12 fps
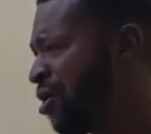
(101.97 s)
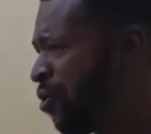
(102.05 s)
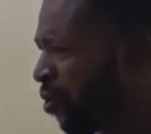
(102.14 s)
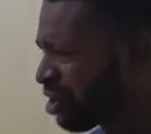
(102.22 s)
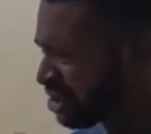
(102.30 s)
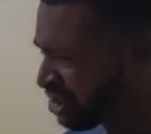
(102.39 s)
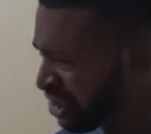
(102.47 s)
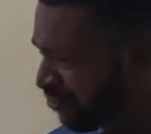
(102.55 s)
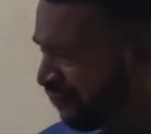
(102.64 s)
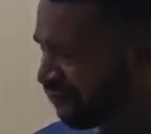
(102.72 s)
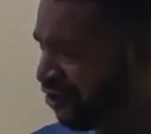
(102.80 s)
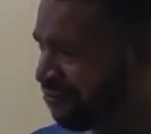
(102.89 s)
What
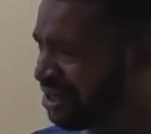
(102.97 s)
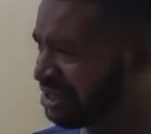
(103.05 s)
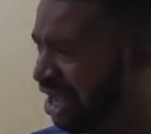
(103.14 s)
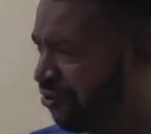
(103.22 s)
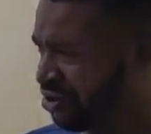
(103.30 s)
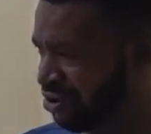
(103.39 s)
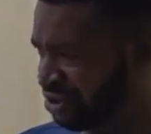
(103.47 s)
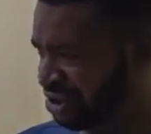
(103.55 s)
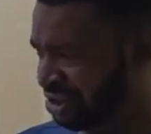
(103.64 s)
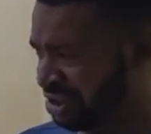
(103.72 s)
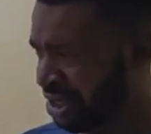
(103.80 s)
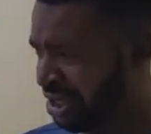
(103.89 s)
system of government are we
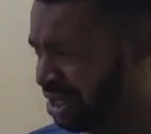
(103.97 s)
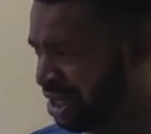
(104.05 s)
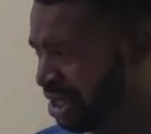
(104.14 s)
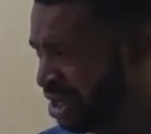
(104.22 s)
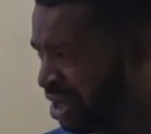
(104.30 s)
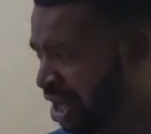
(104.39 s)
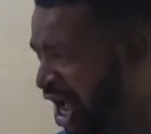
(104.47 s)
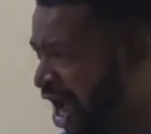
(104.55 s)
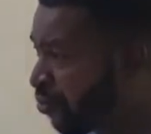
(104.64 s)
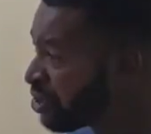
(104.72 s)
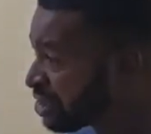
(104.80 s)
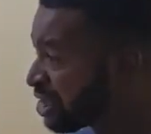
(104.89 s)
using?
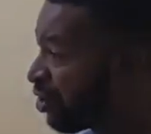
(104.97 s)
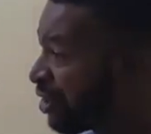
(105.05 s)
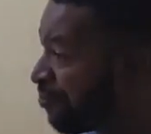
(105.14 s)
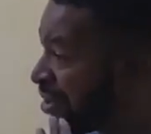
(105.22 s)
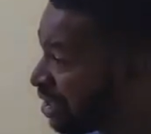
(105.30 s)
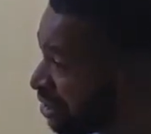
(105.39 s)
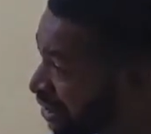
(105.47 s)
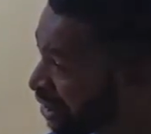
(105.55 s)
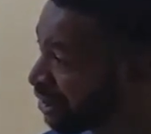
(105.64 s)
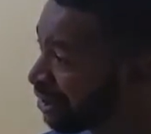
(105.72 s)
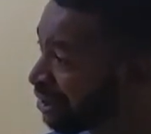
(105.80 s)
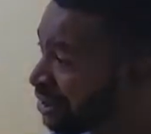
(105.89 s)
Are we still in
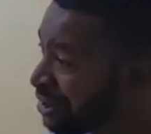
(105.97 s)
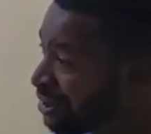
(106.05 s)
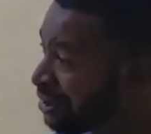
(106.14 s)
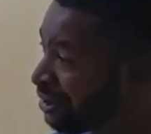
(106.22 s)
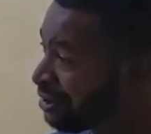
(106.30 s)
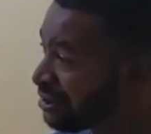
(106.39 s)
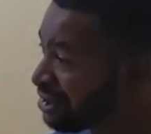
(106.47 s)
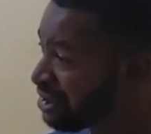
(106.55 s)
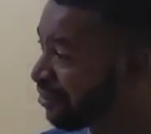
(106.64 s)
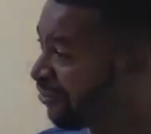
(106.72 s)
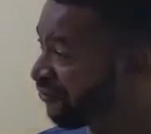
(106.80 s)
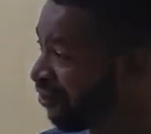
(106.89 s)
military
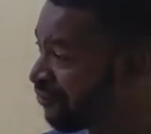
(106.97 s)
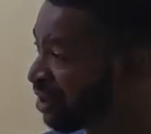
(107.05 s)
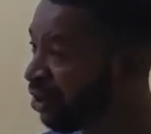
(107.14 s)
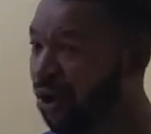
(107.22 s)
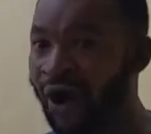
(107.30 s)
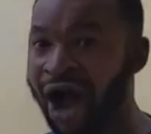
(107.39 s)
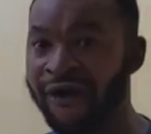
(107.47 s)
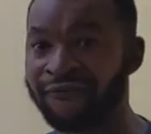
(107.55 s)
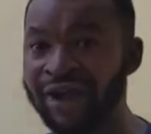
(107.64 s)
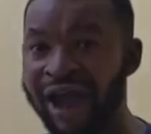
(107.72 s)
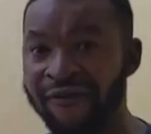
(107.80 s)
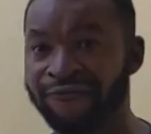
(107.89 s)
system of government, or
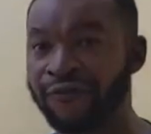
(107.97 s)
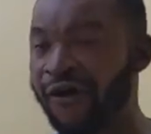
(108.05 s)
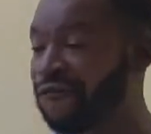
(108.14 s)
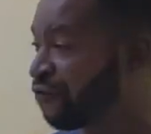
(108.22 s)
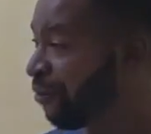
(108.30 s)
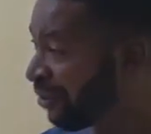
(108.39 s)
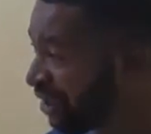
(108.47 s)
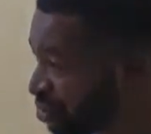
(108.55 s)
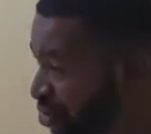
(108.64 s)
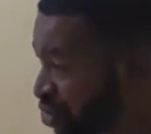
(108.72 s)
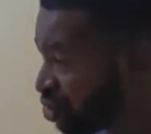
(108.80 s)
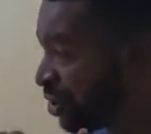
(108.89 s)
have we evolved from
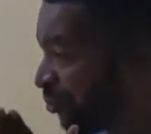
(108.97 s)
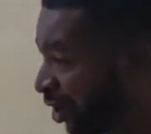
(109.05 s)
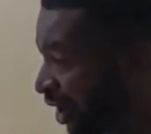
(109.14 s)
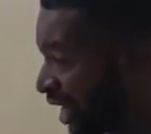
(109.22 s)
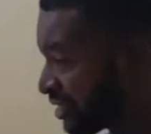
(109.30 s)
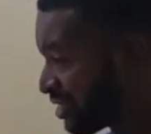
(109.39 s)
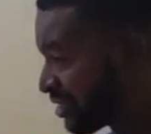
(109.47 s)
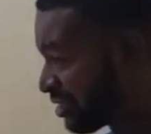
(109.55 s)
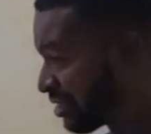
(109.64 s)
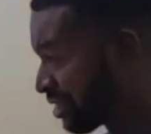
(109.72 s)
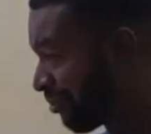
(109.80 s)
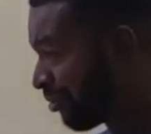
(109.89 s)
military to democratic
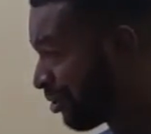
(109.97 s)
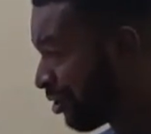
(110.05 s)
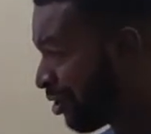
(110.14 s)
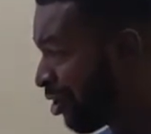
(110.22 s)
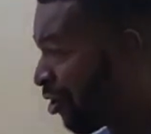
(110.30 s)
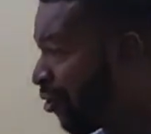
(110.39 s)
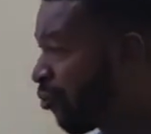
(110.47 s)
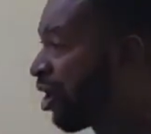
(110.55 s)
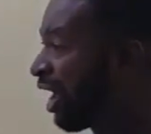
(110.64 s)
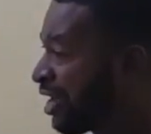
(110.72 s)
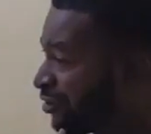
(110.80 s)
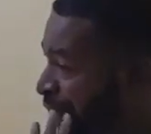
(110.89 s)
system?
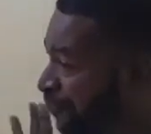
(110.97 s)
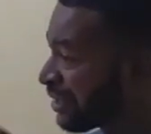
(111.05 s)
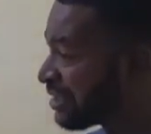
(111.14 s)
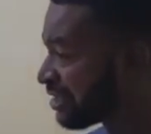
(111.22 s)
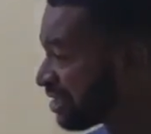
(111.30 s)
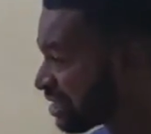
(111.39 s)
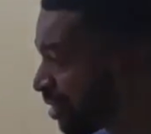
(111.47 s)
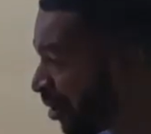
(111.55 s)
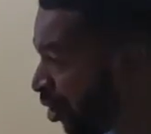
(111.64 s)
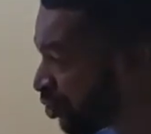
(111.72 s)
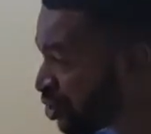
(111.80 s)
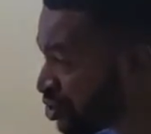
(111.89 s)
What kind of party system
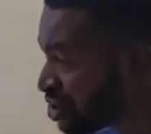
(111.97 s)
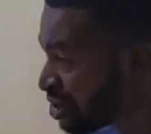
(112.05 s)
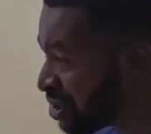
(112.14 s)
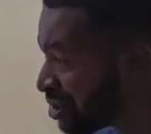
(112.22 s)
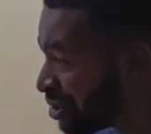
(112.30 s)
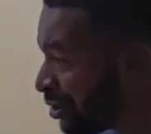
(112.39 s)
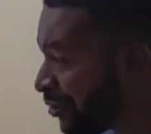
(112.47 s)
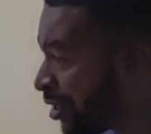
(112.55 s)
are we using?